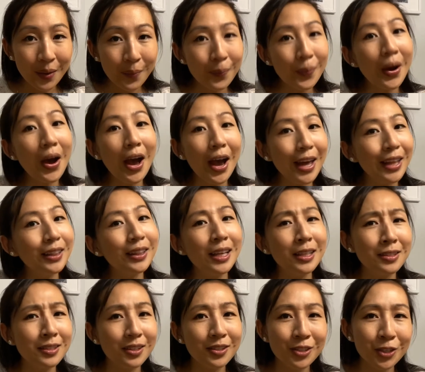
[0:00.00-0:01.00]
But
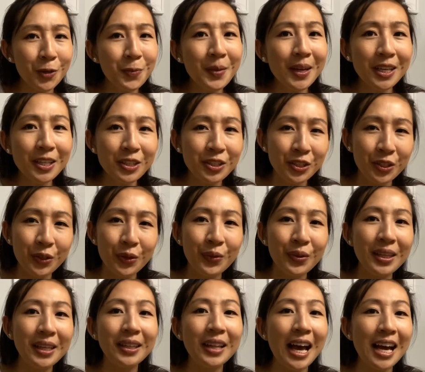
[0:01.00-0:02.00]
let's zoom into
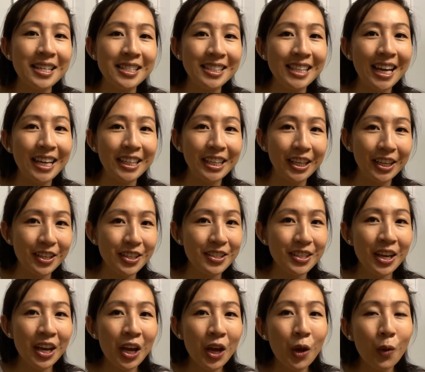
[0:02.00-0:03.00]
the last 10 years.
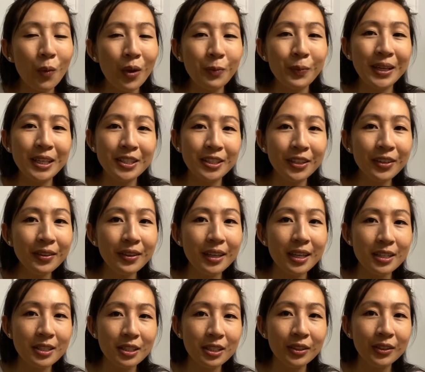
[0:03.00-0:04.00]
When we do
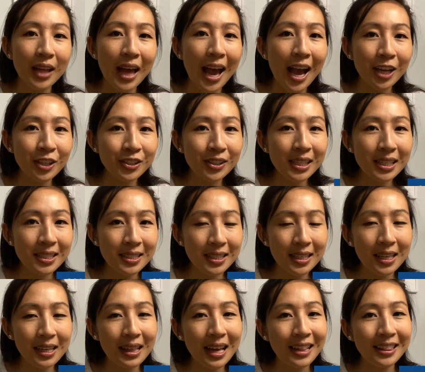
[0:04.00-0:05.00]
this, you'll actually
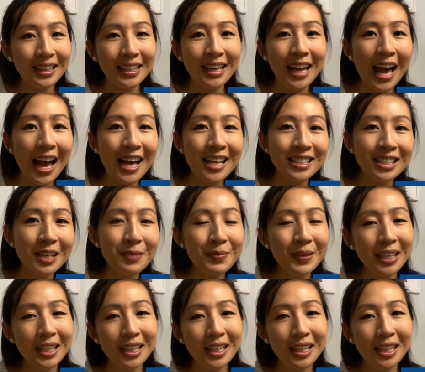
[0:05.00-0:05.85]
see that the S&P